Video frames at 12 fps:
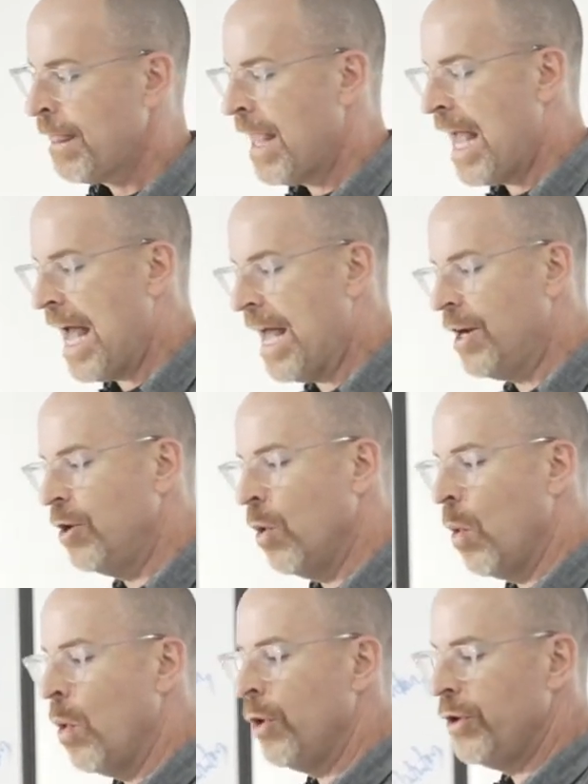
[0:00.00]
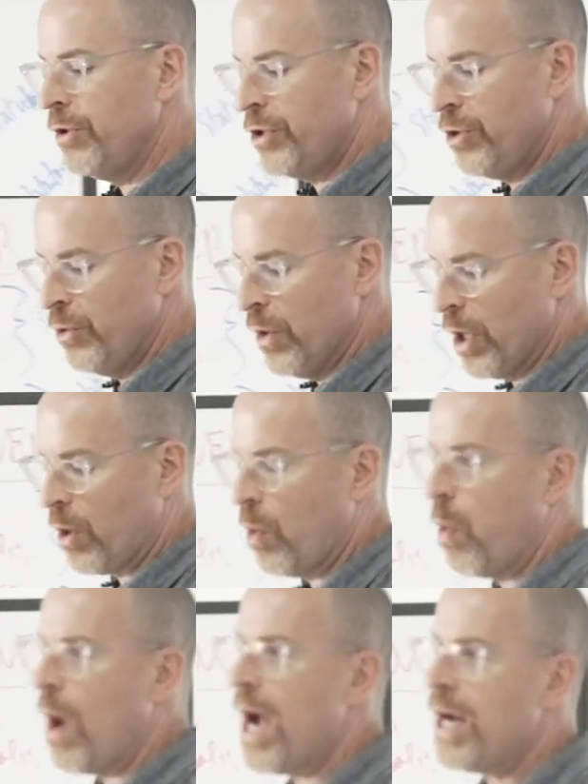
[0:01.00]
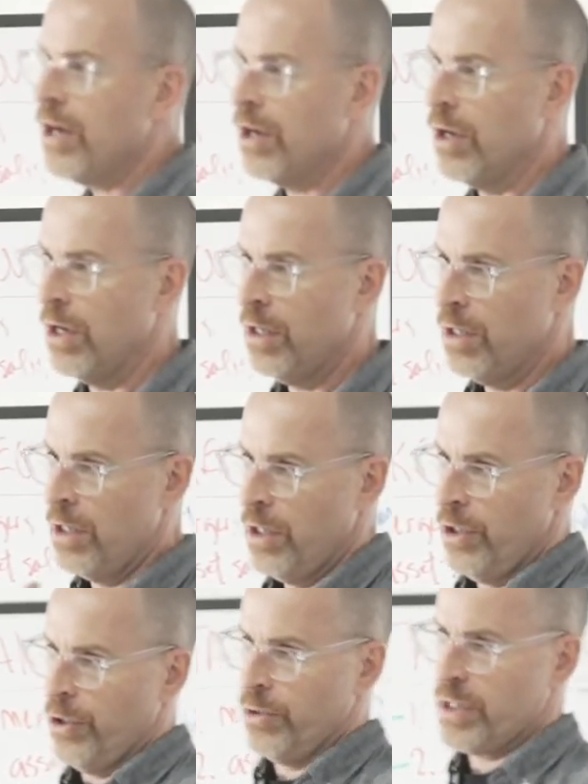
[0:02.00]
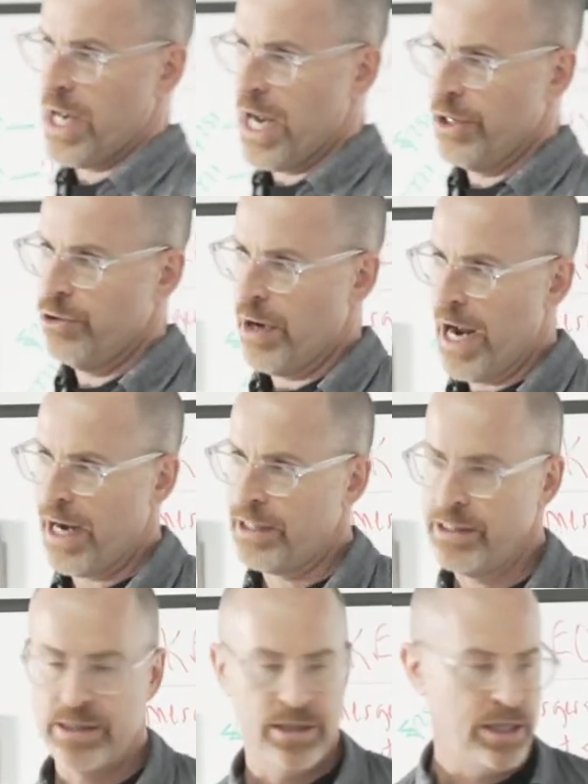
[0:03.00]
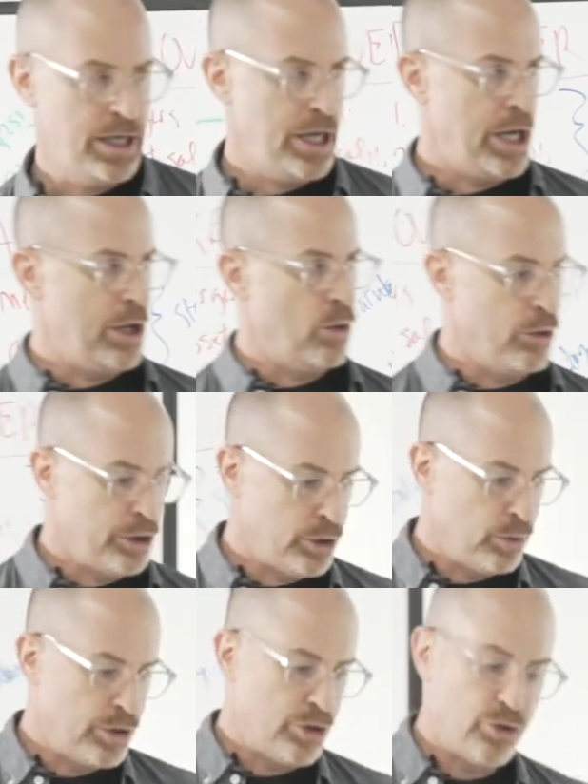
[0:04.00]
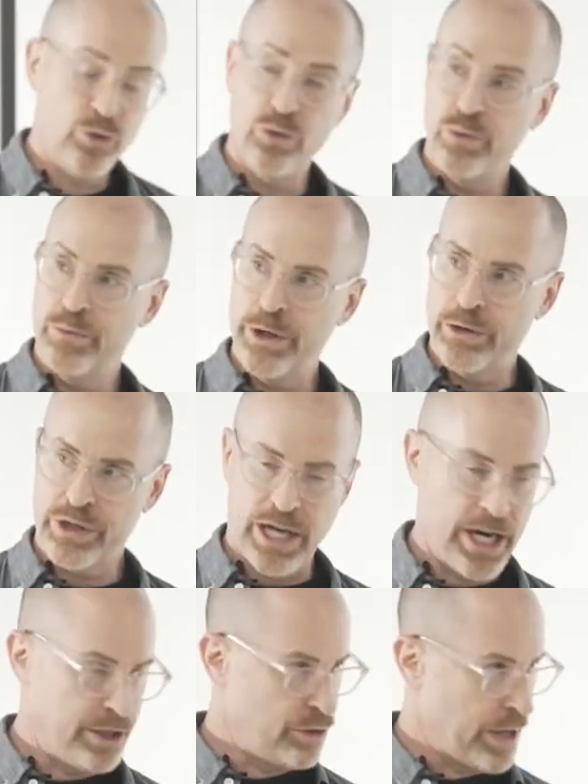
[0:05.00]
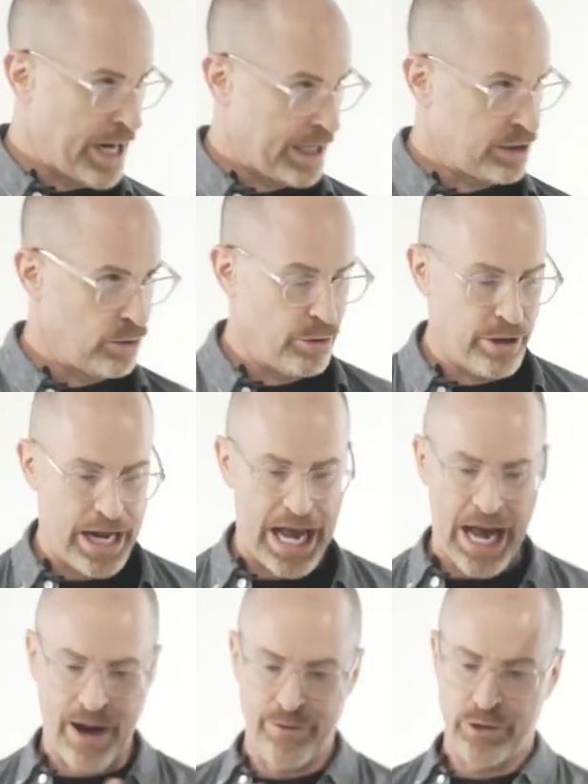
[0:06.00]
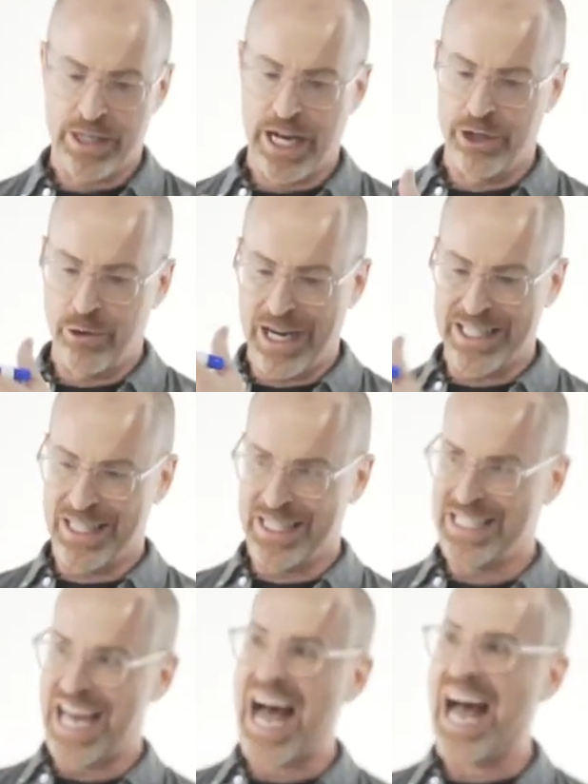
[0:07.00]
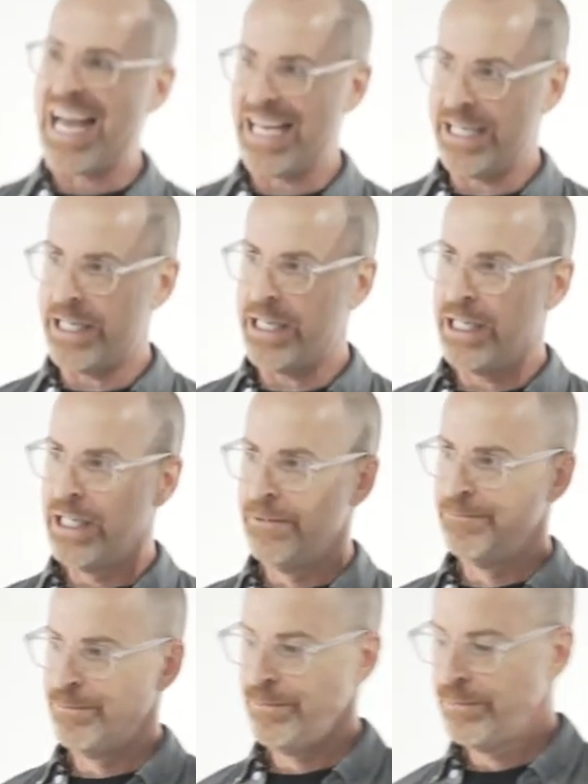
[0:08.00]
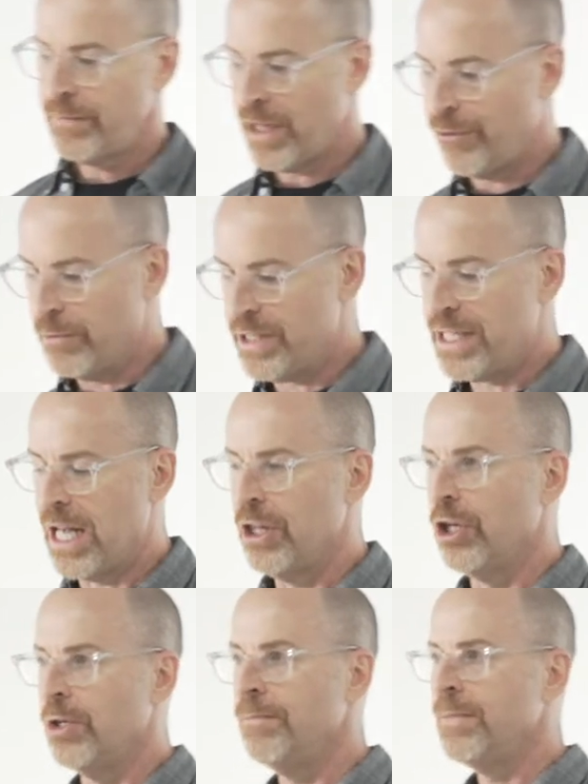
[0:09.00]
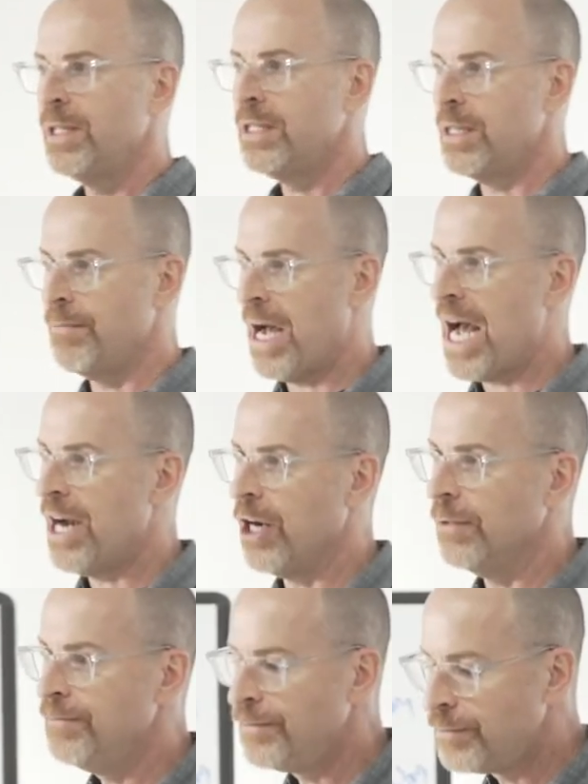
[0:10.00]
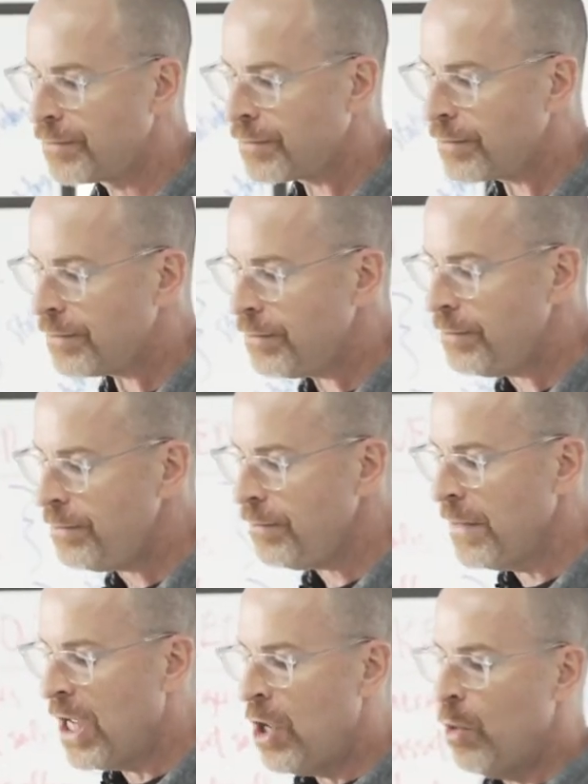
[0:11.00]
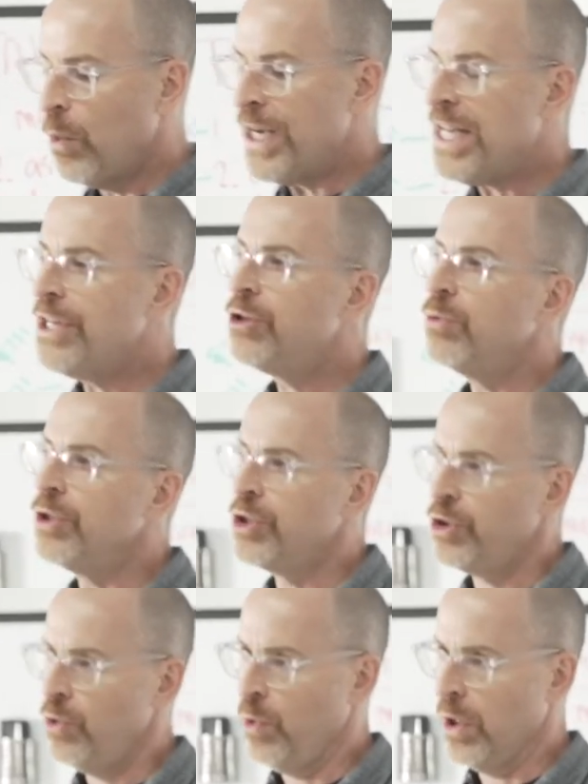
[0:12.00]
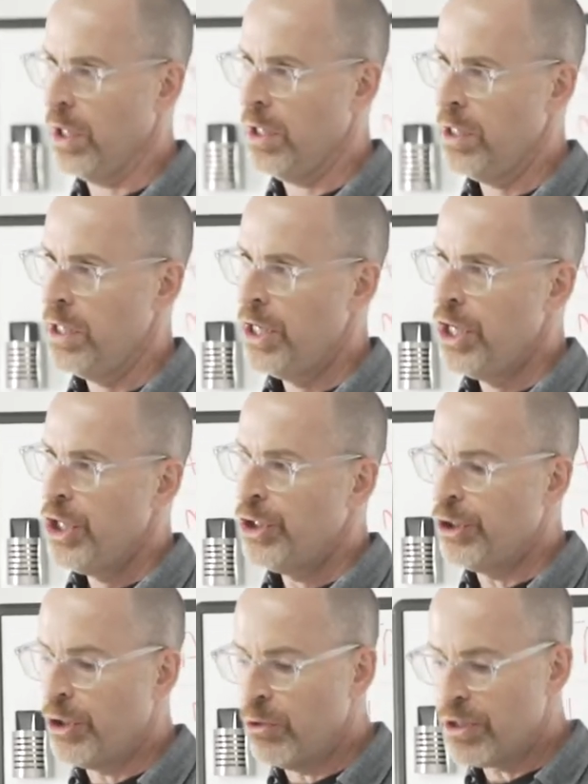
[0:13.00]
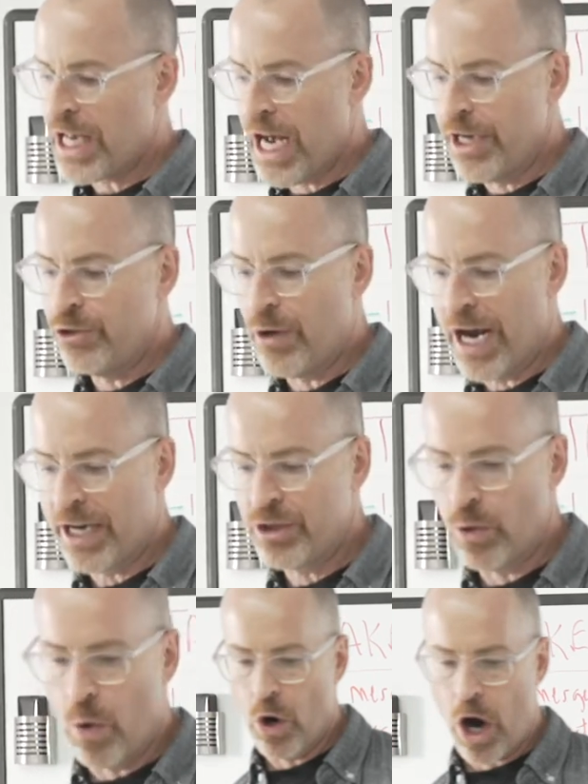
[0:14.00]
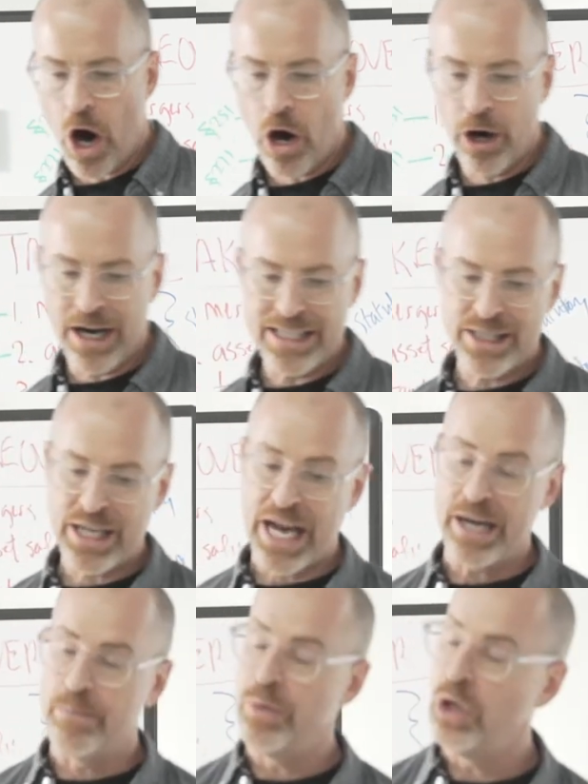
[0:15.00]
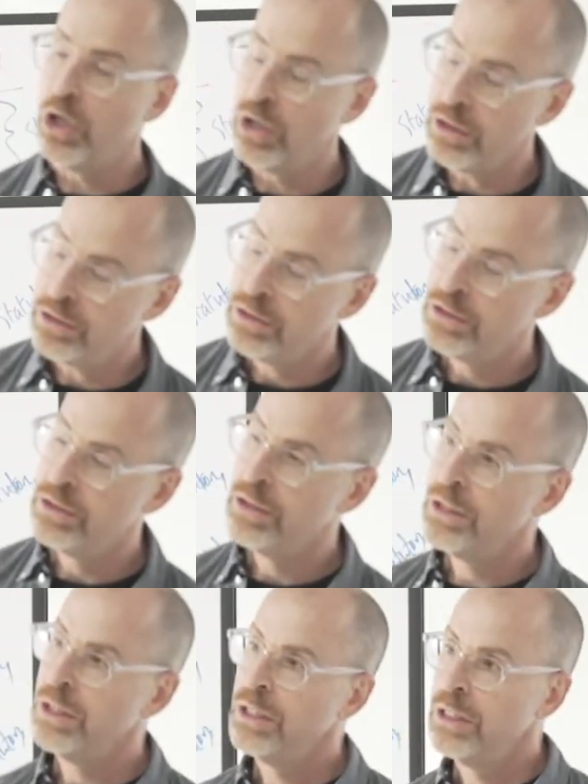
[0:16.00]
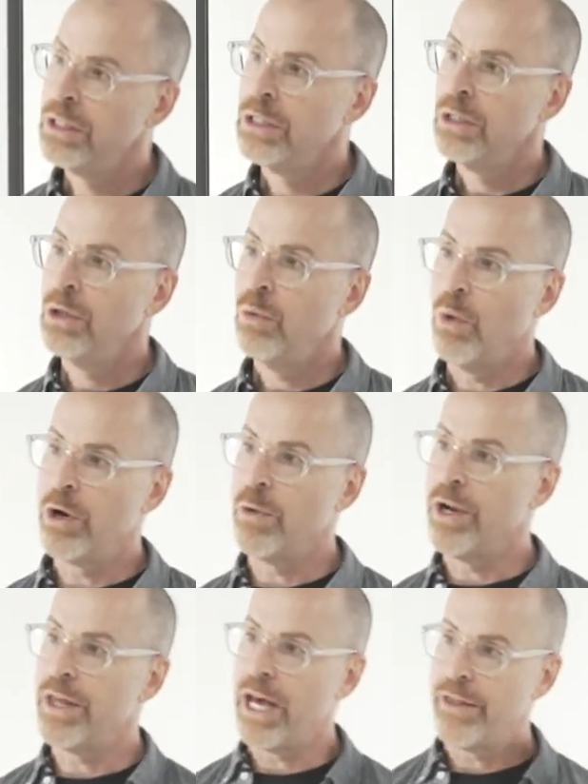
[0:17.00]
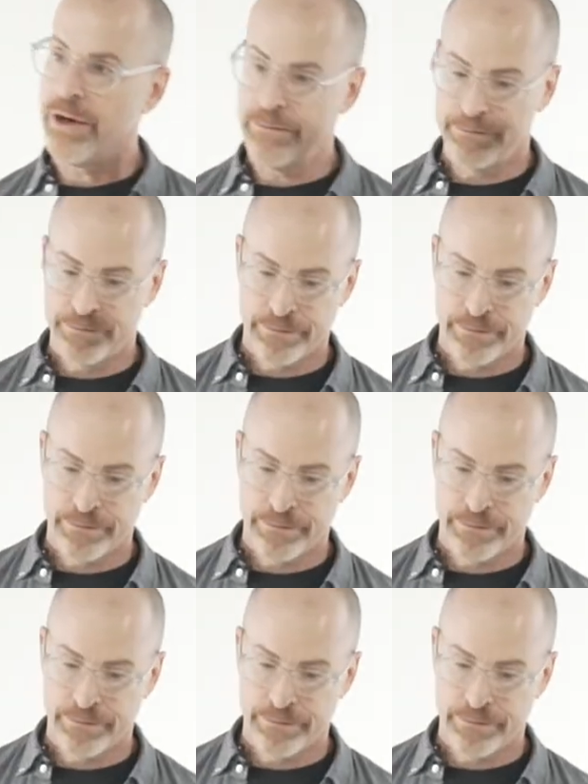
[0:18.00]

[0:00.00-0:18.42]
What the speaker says: And in order to acquire those contracts, in order to assume those contracts, in order to have those contracts assigned from seller to buyer, we need to ensure that those contracts are assignable one way or the other.